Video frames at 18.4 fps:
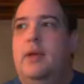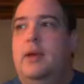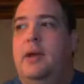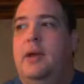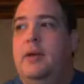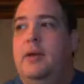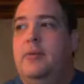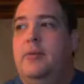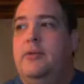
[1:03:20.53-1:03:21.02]

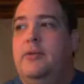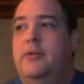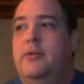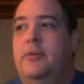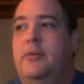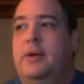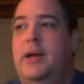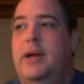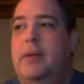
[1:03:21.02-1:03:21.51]
And we'll see
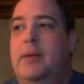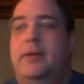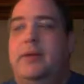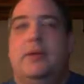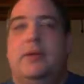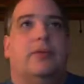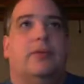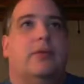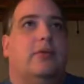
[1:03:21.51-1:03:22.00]
what
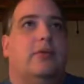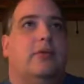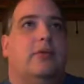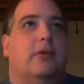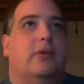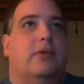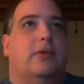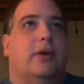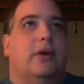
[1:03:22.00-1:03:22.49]
happens.
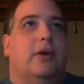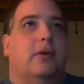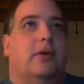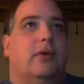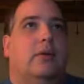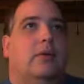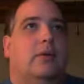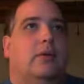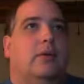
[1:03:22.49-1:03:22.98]
Here we
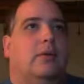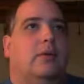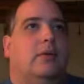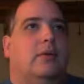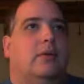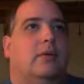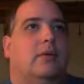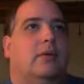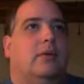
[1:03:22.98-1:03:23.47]
go.
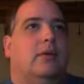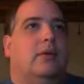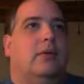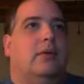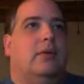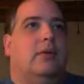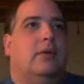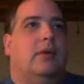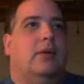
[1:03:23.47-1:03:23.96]

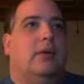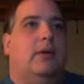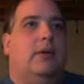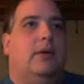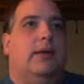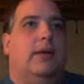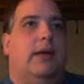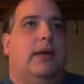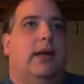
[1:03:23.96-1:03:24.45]

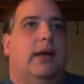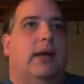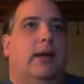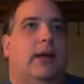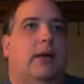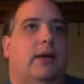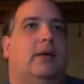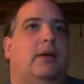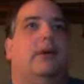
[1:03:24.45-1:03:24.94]

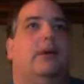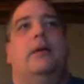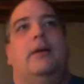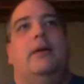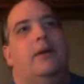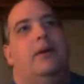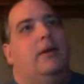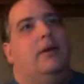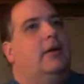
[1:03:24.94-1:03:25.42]
Yay.
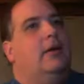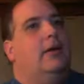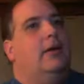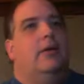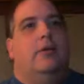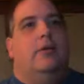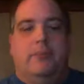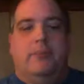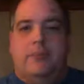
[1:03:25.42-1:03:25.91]

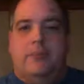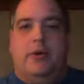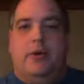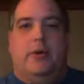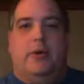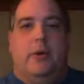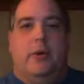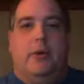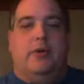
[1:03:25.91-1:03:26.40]
So
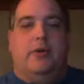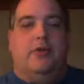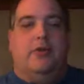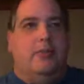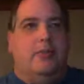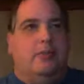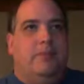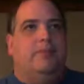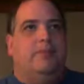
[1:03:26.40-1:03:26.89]
it all works.
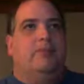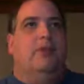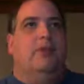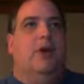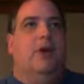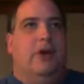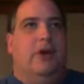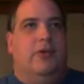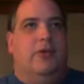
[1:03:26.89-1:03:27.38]

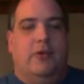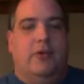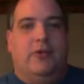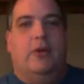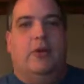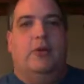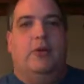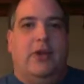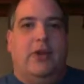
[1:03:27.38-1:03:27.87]
All right,
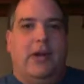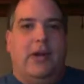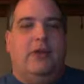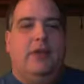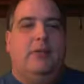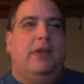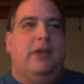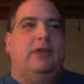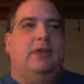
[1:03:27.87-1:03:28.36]
so today has
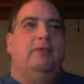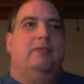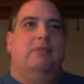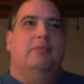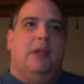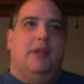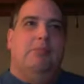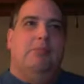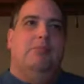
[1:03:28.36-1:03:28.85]
been
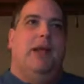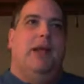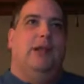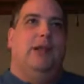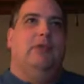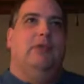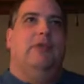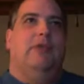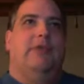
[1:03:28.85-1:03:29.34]
like
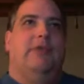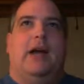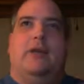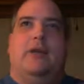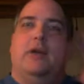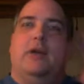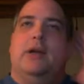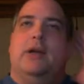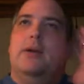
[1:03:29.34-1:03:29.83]
mainly
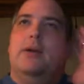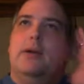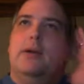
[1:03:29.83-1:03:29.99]
refactoring.